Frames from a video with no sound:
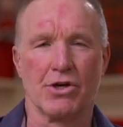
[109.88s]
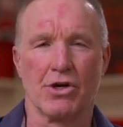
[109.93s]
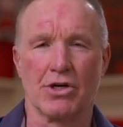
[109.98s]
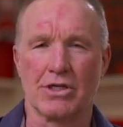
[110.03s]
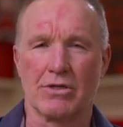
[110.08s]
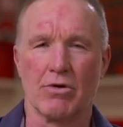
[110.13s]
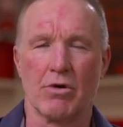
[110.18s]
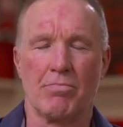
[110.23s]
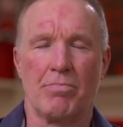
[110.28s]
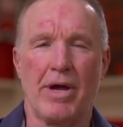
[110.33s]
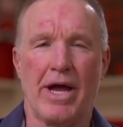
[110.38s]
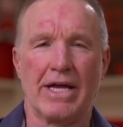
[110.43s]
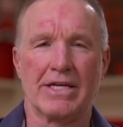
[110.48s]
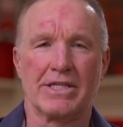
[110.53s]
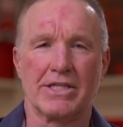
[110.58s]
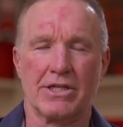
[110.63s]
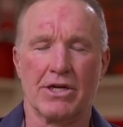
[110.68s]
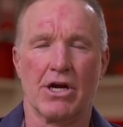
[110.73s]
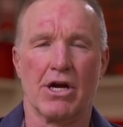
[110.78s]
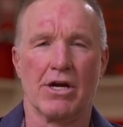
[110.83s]
and Georgetown, we're
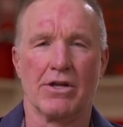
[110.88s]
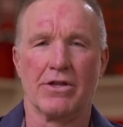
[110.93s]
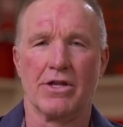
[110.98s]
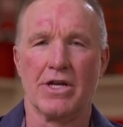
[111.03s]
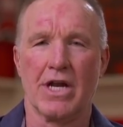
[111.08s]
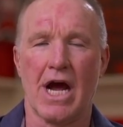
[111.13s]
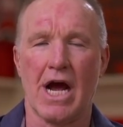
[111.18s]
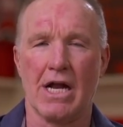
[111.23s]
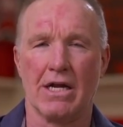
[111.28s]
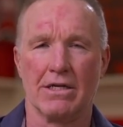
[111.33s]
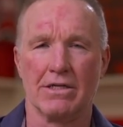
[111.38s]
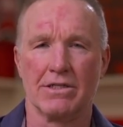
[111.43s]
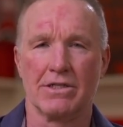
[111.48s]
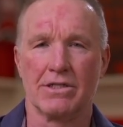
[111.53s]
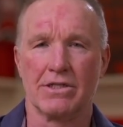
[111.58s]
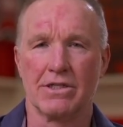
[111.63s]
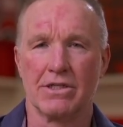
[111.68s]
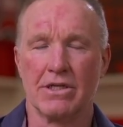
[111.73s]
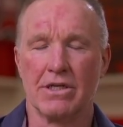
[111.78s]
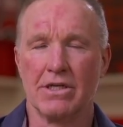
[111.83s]
passing on the
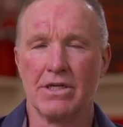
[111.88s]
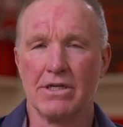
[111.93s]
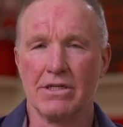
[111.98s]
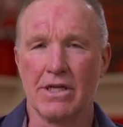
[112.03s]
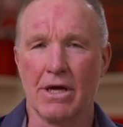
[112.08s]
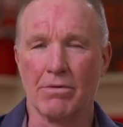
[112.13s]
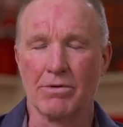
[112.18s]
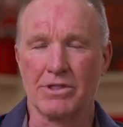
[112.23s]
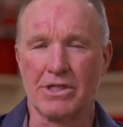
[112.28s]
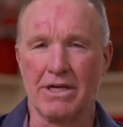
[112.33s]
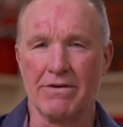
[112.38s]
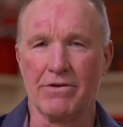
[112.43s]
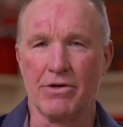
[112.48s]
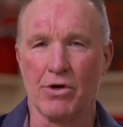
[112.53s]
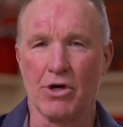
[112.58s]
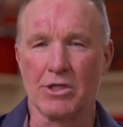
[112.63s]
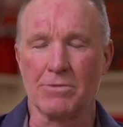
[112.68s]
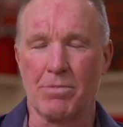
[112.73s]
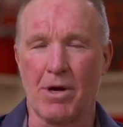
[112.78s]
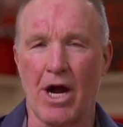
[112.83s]
knowledge that was given
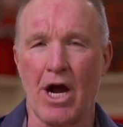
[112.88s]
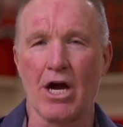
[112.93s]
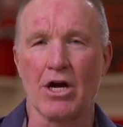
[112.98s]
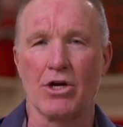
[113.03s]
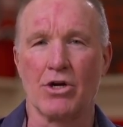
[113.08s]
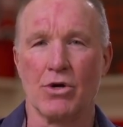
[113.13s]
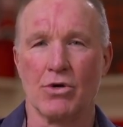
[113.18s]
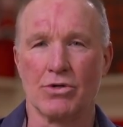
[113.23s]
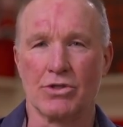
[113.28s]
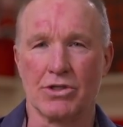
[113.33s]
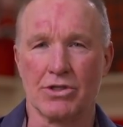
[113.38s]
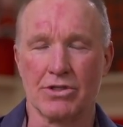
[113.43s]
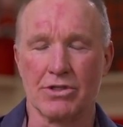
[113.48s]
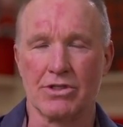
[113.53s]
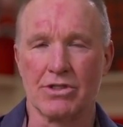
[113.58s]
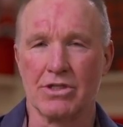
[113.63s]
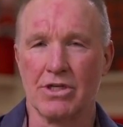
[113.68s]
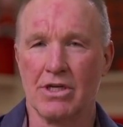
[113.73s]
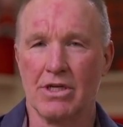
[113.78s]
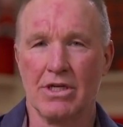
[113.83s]
to us by our
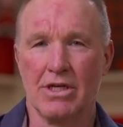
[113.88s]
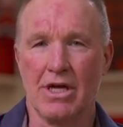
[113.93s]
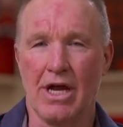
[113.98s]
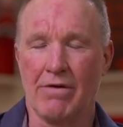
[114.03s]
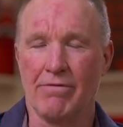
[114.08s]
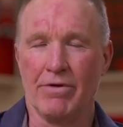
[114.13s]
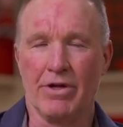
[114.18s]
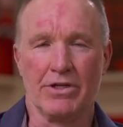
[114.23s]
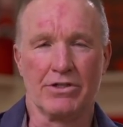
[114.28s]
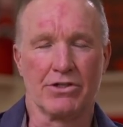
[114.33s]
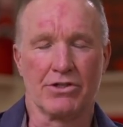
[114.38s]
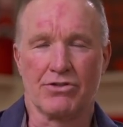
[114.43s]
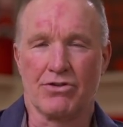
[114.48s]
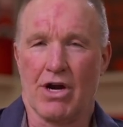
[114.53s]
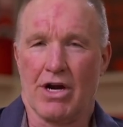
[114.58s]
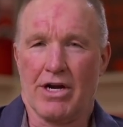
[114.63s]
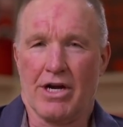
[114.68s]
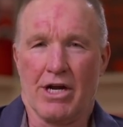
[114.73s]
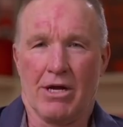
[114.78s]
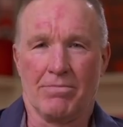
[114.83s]
coaches, and really just
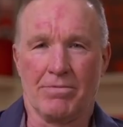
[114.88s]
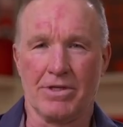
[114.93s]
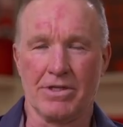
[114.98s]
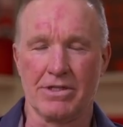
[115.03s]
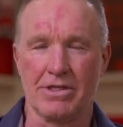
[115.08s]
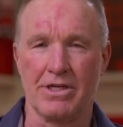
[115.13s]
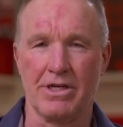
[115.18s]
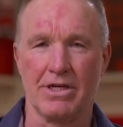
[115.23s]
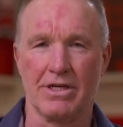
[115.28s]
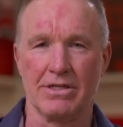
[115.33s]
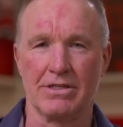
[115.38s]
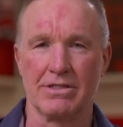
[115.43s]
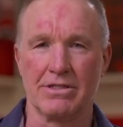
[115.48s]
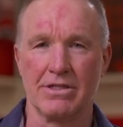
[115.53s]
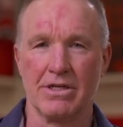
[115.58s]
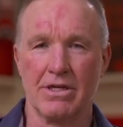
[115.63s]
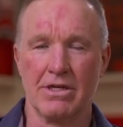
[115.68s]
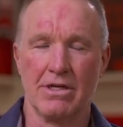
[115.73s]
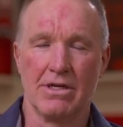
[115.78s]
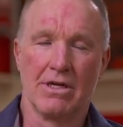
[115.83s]
trying to help these
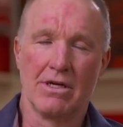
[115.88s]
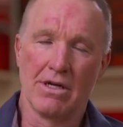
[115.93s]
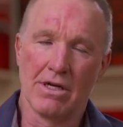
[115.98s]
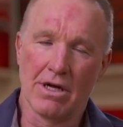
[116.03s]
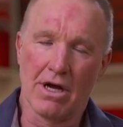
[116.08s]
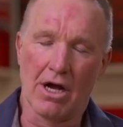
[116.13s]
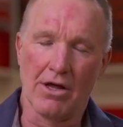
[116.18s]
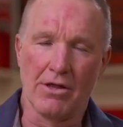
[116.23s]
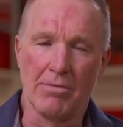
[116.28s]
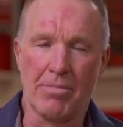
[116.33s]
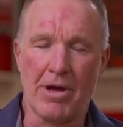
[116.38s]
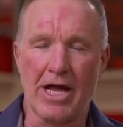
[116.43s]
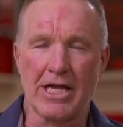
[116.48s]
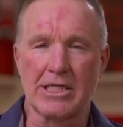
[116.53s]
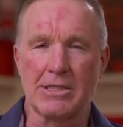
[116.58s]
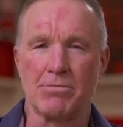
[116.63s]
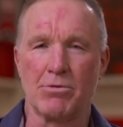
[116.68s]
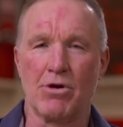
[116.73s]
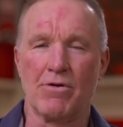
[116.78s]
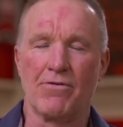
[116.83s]
kids on the
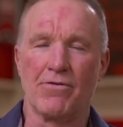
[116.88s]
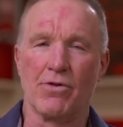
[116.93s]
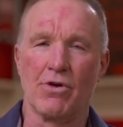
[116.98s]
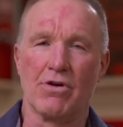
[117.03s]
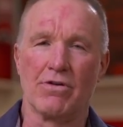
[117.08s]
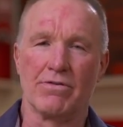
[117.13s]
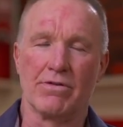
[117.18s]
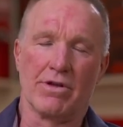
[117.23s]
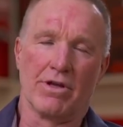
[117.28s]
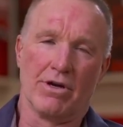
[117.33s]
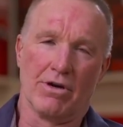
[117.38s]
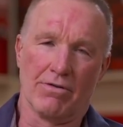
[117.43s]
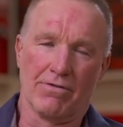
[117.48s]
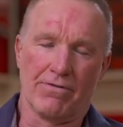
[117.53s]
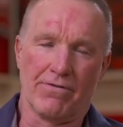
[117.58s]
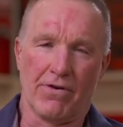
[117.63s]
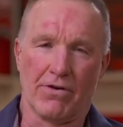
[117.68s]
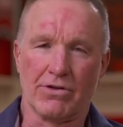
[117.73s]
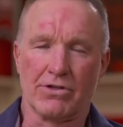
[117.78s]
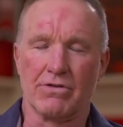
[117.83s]
basketball floor, you know,
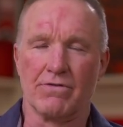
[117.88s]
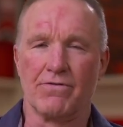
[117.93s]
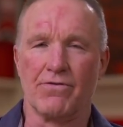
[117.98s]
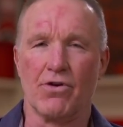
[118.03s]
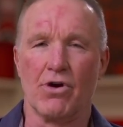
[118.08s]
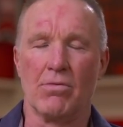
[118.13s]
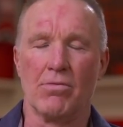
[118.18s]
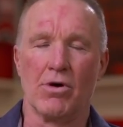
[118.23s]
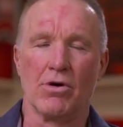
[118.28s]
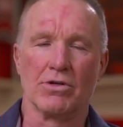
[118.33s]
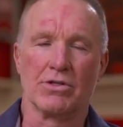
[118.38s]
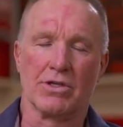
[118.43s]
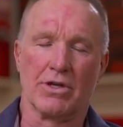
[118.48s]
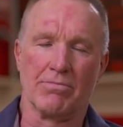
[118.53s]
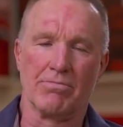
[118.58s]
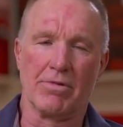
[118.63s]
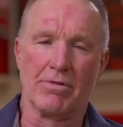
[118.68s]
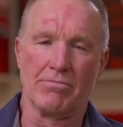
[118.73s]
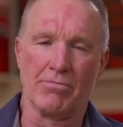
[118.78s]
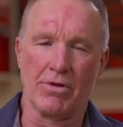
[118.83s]
first and foremost,
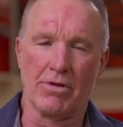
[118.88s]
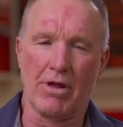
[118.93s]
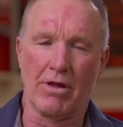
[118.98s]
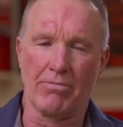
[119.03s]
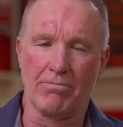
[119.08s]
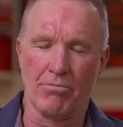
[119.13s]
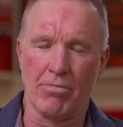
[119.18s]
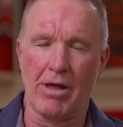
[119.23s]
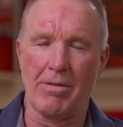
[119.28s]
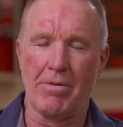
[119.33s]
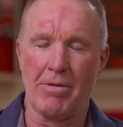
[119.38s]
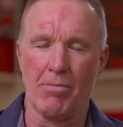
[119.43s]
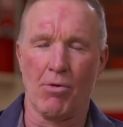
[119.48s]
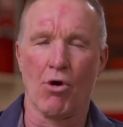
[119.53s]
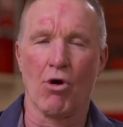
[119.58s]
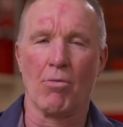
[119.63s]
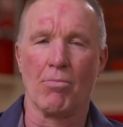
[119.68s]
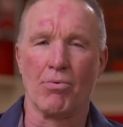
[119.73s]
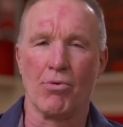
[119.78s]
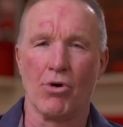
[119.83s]
and maybe
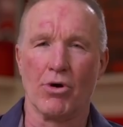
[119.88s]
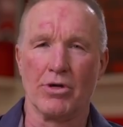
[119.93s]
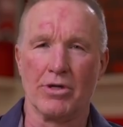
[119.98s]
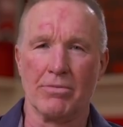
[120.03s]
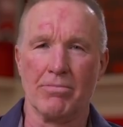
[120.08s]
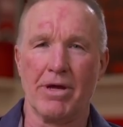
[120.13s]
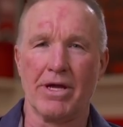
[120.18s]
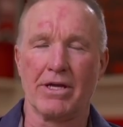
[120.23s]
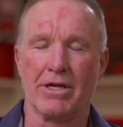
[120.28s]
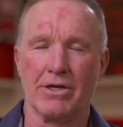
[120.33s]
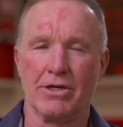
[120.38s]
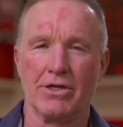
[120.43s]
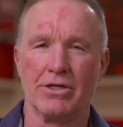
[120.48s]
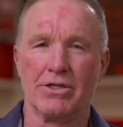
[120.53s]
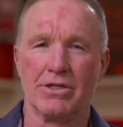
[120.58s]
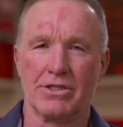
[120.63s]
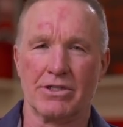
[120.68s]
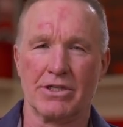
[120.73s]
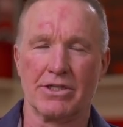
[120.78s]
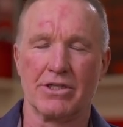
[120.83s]
more importantly, making good
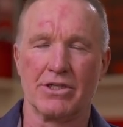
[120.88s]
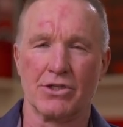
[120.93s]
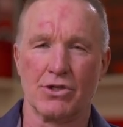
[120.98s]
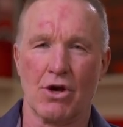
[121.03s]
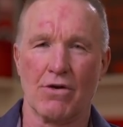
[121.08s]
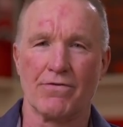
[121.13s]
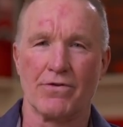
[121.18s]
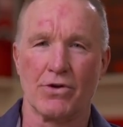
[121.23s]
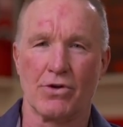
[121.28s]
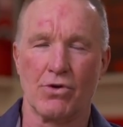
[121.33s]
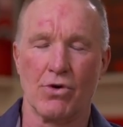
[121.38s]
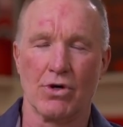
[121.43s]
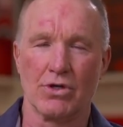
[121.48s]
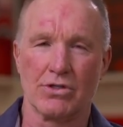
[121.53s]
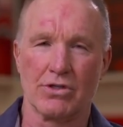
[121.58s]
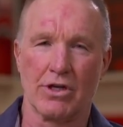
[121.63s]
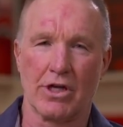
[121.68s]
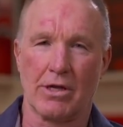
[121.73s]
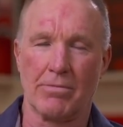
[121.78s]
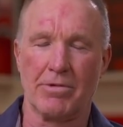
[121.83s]
decisions off the
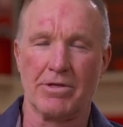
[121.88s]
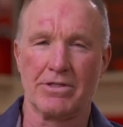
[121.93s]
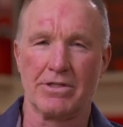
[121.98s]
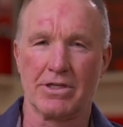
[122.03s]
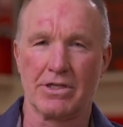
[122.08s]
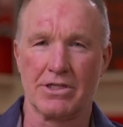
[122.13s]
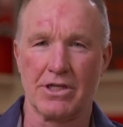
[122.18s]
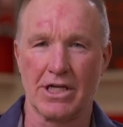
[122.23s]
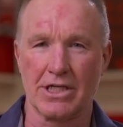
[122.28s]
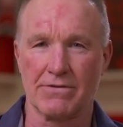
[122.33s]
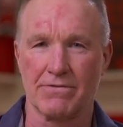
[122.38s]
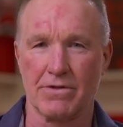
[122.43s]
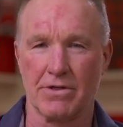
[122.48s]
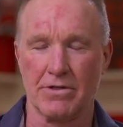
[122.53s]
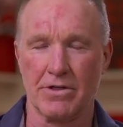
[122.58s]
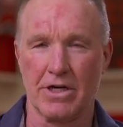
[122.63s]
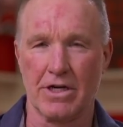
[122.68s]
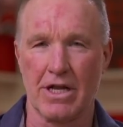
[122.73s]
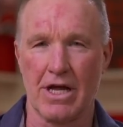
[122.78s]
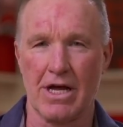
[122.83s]
court so they can be successful
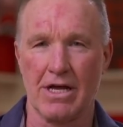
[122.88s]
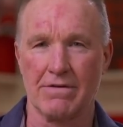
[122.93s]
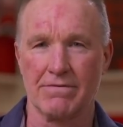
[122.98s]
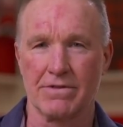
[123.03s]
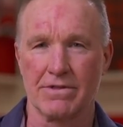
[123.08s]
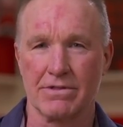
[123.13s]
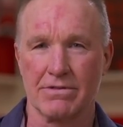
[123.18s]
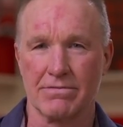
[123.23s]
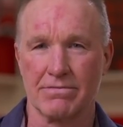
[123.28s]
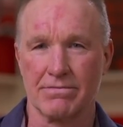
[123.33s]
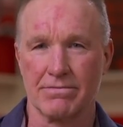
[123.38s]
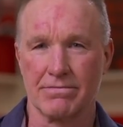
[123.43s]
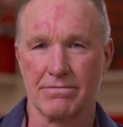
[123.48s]
in their lives.